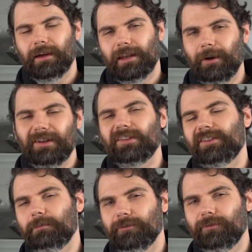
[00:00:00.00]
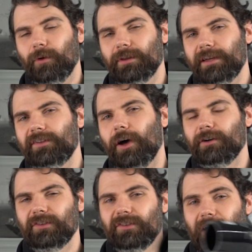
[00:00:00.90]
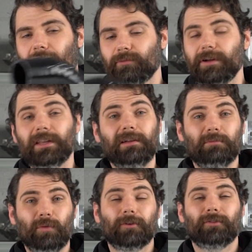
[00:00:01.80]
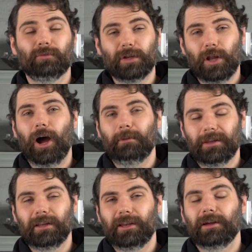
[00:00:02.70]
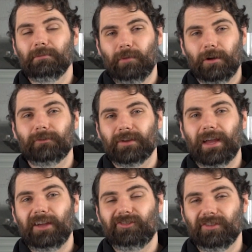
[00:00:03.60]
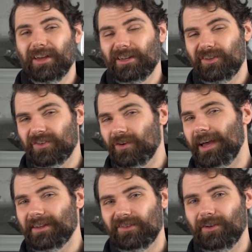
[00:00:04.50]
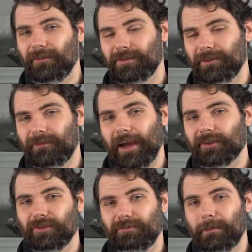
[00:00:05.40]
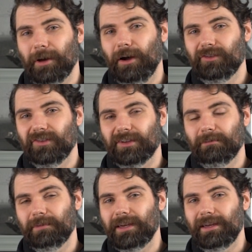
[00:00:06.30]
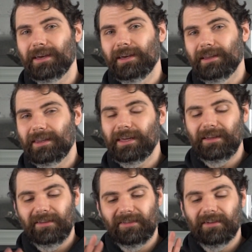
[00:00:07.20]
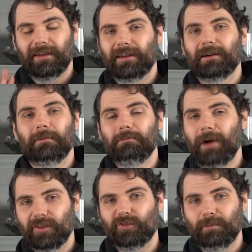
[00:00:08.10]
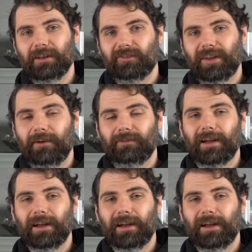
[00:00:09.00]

Now, as I said before, these hoses are really more of a reliability modification. You saw how soft the factory rubber hoses can be. These, much tougher.